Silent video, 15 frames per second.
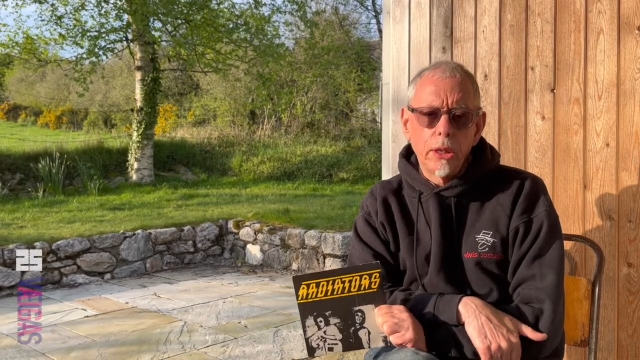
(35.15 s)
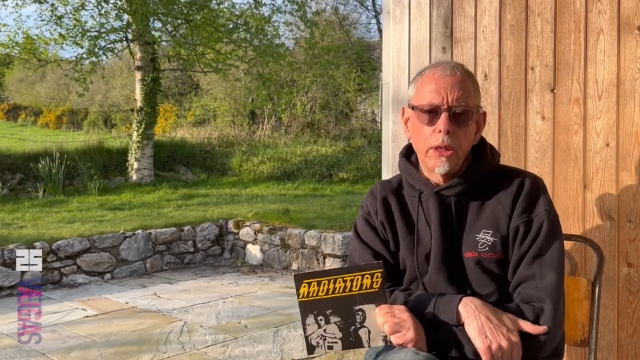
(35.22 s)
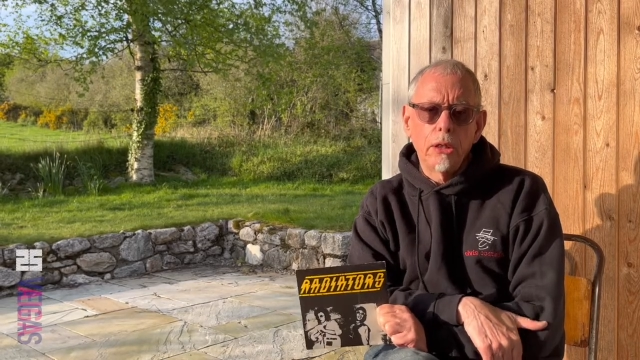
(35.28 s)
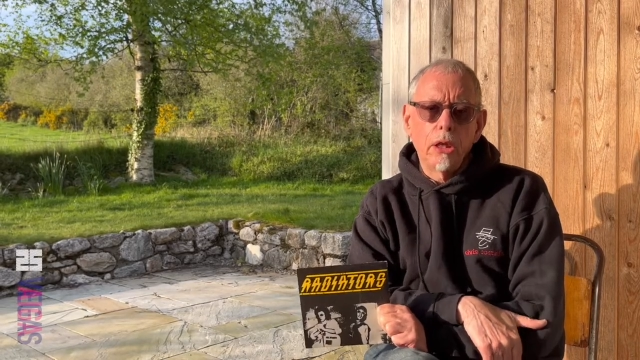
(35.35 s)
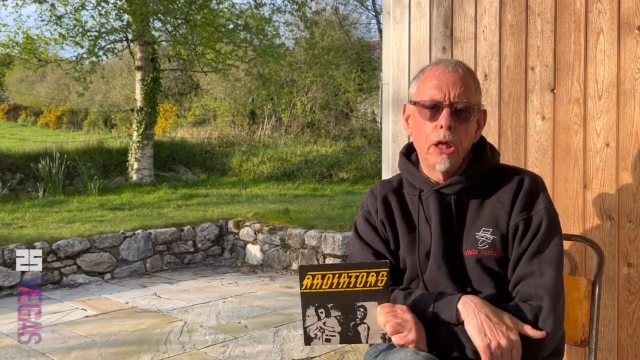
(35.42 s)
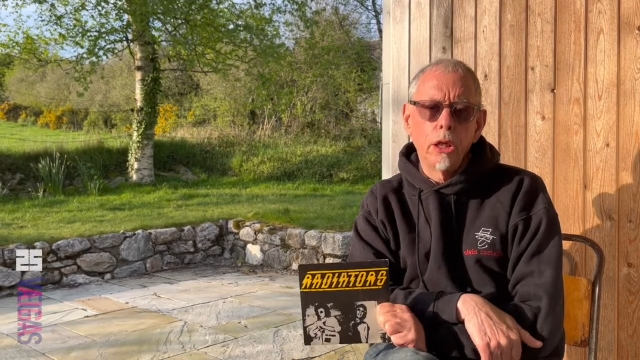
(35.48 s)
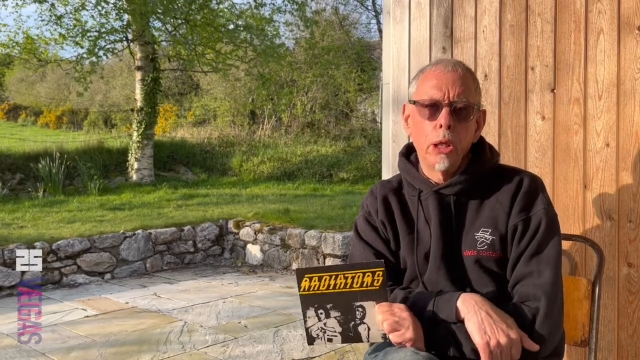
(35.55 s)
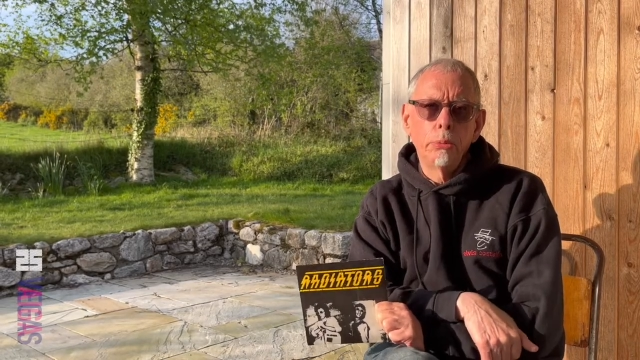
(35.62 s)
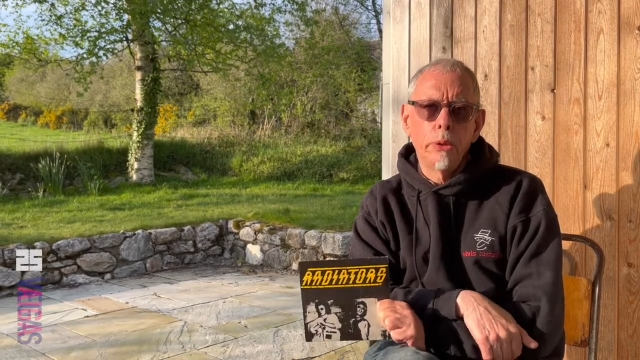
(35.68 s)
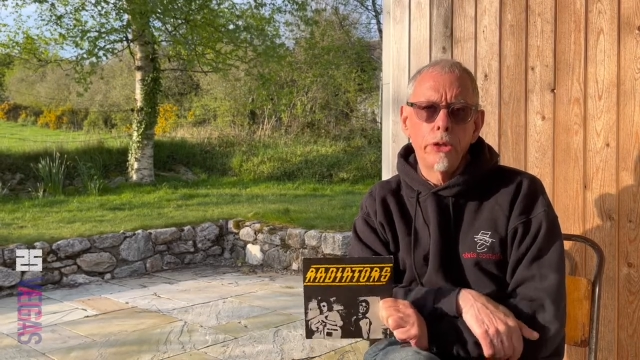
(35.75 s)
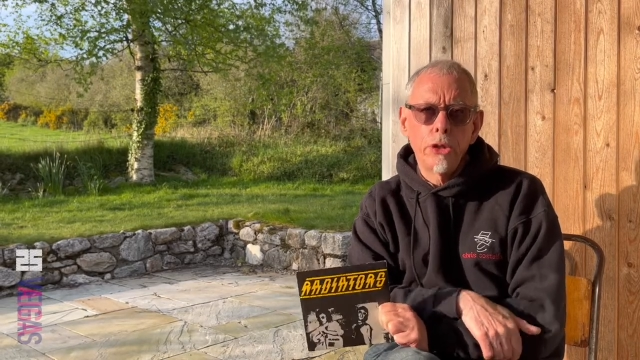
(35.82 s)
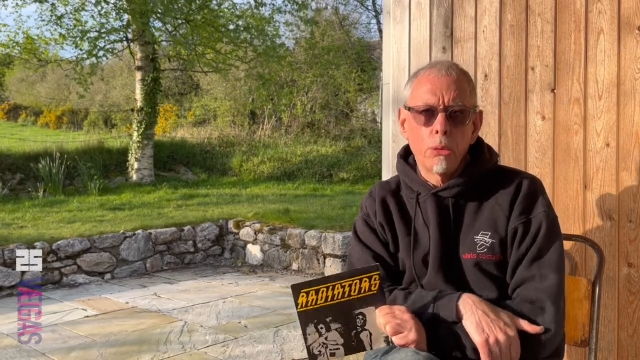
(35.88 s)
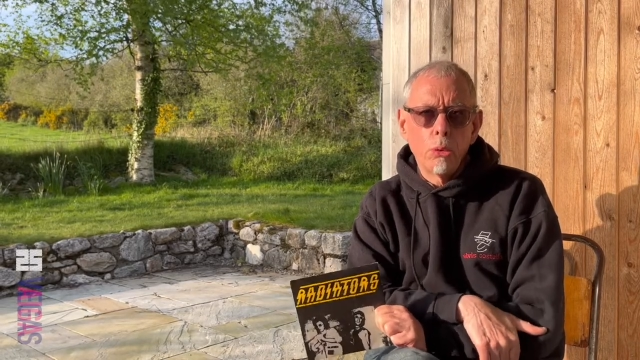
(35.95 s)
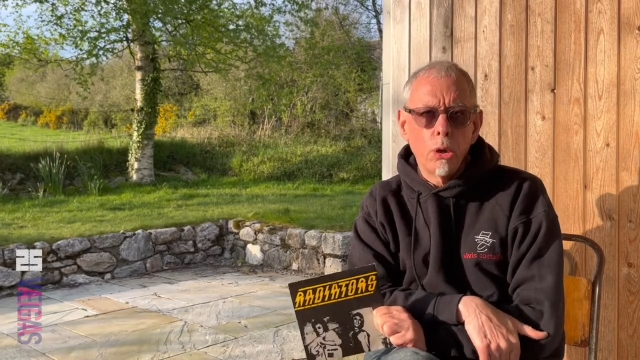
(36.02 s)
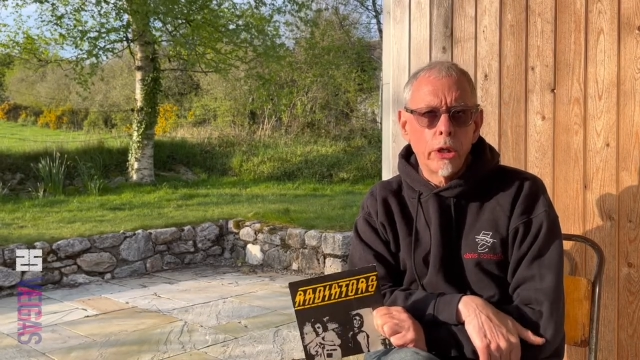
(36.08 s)
I hope that your
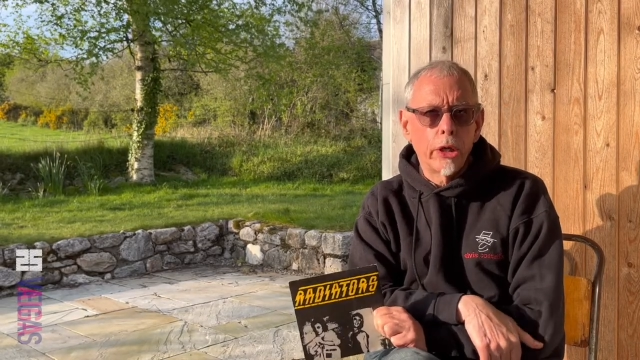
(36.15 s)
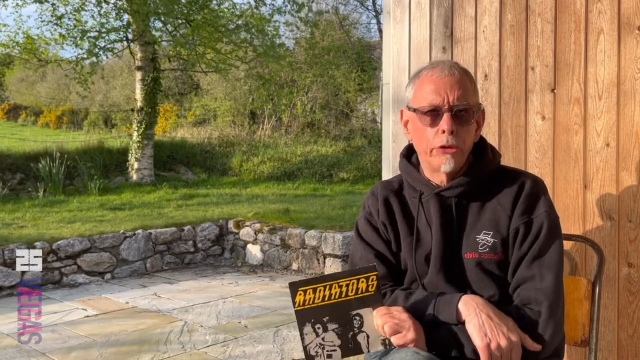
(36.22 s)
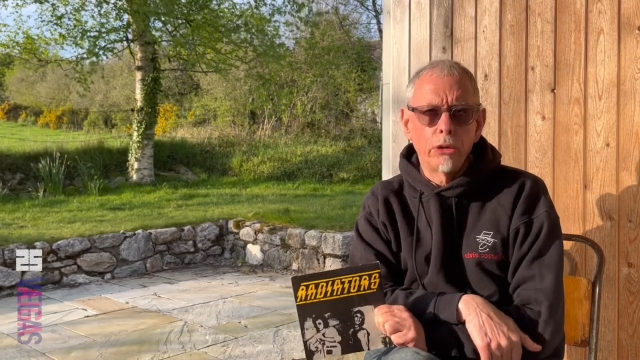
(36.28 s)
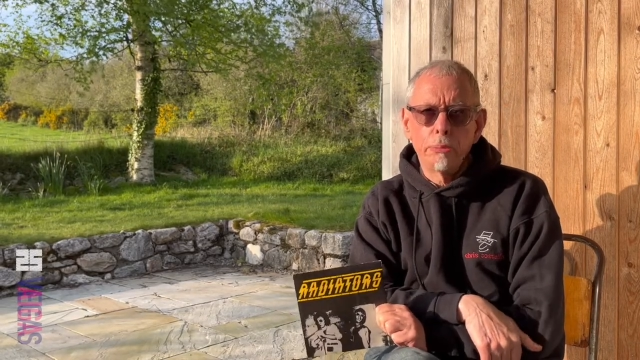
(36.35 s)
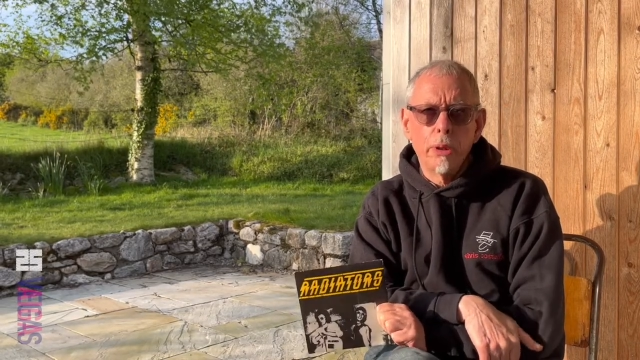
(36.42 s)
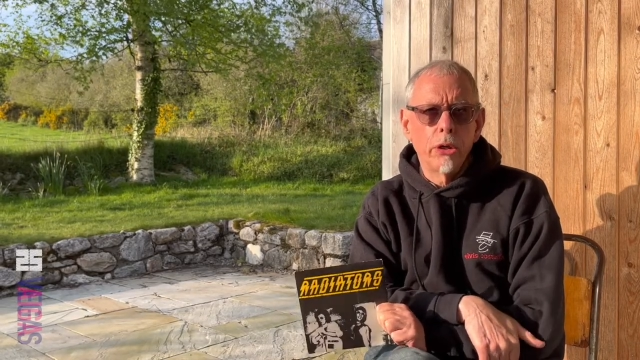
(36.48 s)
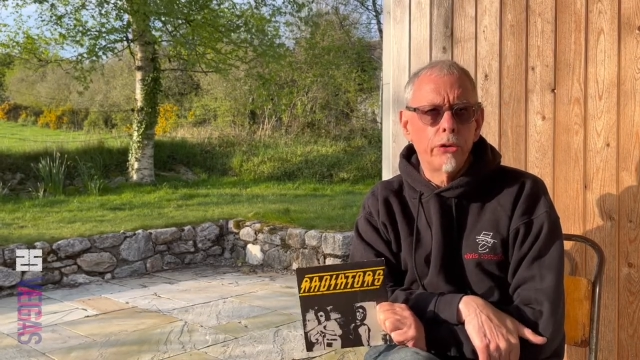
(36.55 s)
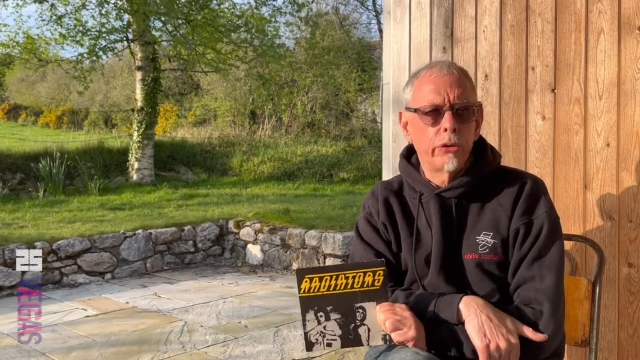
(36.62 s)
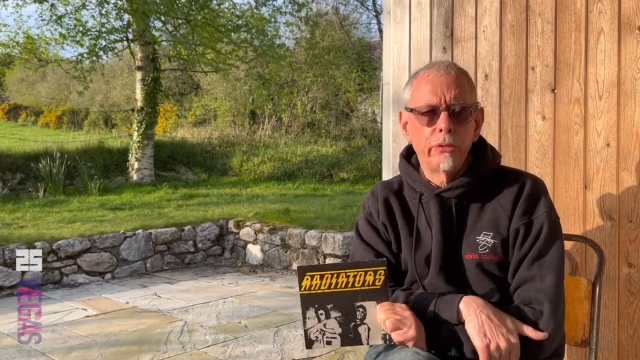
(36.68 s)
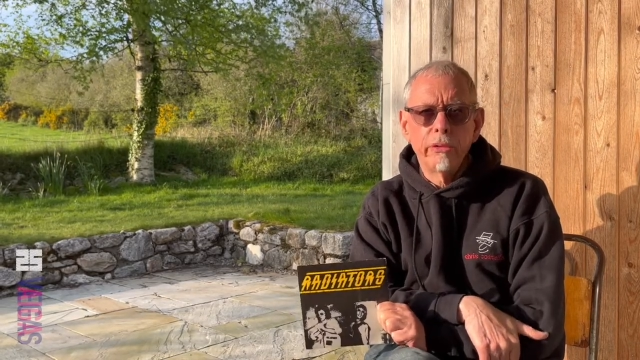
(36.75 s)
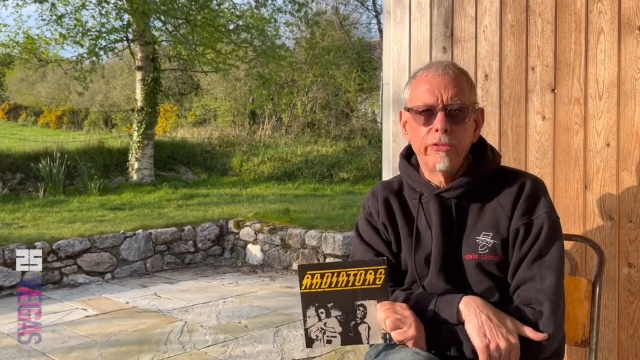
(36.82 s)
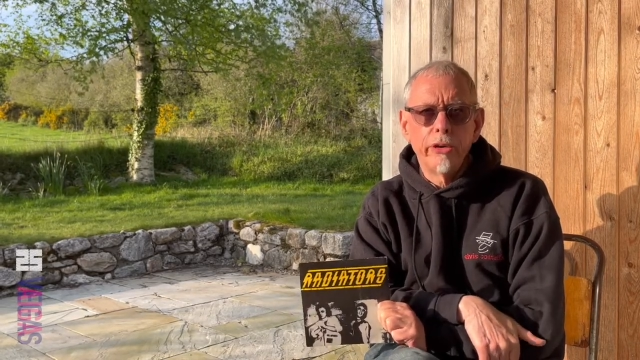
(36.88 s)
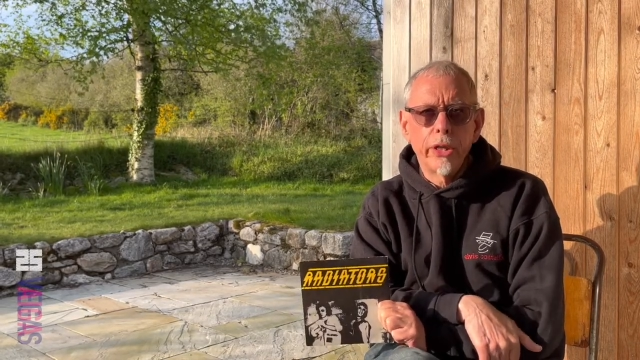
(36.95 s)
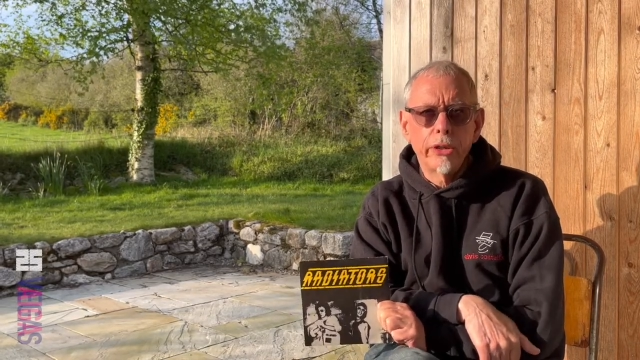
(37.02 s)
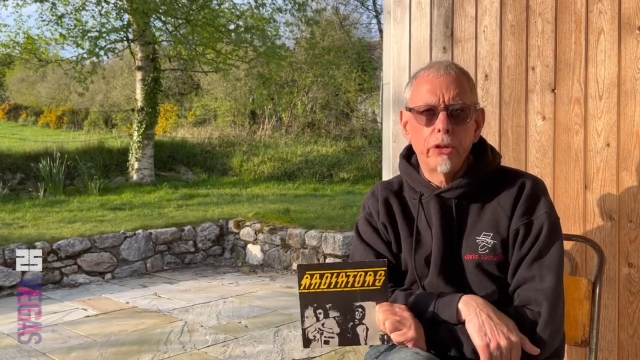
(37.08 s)
work has a positive effect